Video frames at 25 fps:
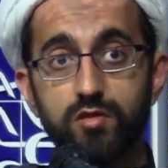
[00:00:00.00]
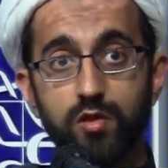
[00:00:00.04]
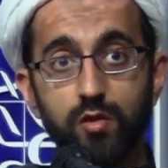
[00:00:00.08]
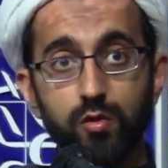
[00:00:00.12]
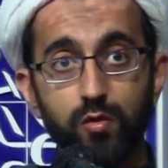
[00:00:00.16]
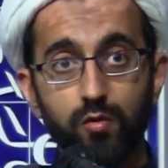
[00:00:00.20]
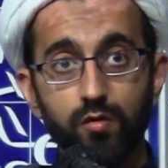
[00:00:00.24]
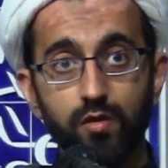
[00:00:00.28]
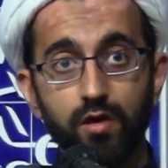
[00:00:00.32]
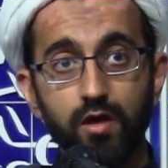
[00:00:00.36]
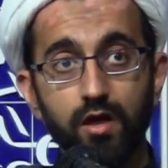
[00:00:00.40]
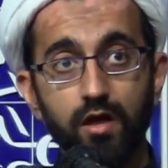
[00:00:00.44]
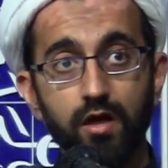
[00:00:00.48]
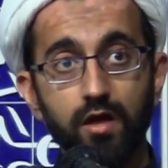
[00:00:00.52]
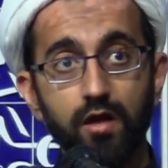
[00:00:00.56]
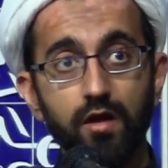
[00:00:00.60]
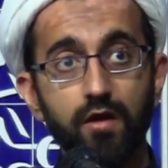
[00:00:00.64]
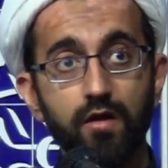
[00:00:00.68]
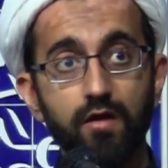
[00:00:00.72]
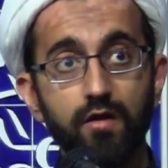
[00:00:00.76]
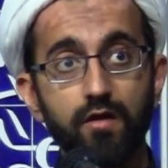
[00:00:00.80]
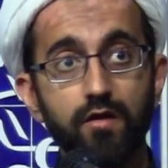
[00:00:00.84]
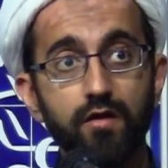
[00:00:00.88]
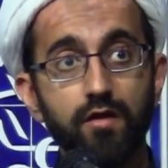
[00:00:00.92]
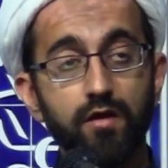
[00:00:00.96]
No,
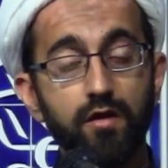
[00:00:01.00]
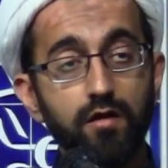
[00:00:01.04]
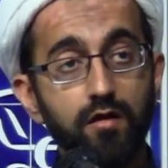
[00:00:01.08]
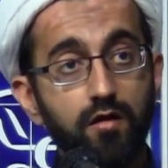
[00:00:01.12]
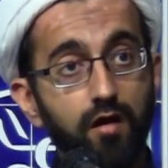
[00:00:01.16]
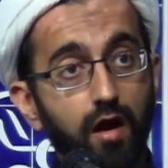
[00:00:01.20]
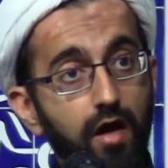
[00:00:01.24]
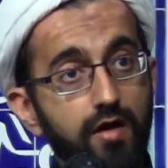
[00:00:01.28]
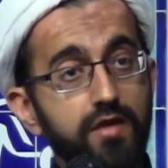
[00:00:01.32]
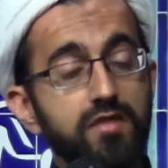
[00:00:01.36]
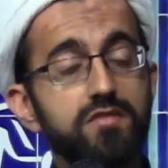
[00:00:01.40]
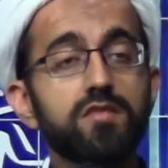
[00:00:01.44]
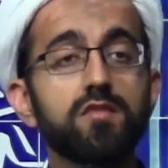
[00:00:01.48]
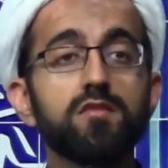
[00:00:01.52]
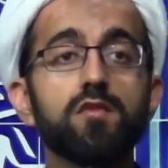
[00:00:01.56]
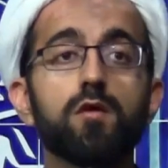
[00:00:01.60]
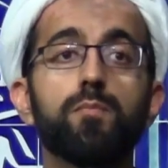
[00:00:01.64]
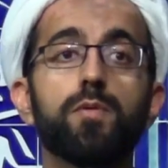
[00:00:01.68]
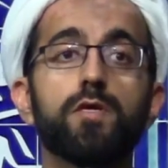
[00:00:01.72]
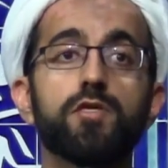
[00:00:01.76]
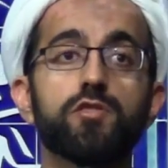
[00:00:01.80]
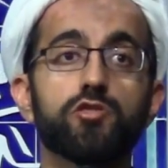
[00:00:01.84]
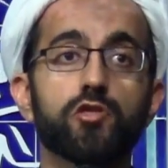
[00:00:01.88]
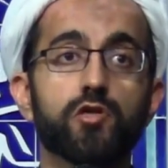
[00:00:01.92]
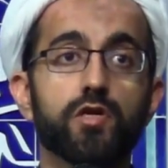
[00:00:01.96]
God is in the
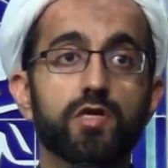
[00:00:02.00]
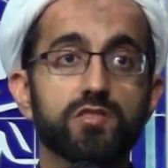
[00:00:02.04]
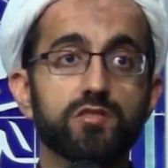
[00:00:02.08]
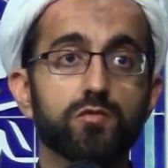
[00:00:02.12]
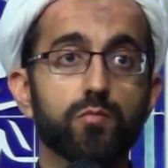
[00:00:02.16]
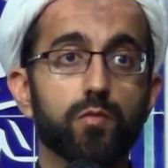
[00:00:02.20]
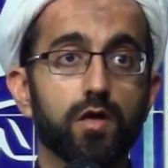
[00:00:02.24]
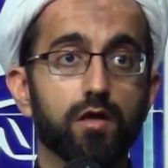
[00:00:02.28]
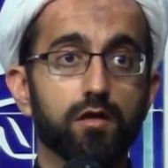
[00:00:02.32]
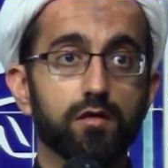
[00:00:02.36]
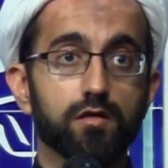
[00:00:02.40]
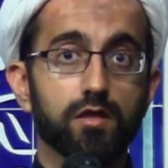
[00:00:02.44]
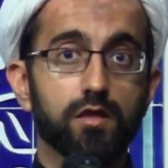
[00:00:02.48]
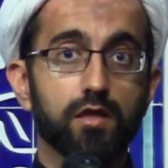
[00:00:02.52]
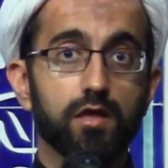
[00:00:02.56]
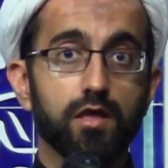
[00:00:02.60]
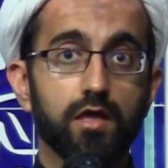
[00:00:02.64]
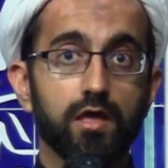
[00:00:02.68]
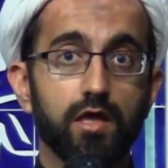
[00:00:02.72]
picture as well.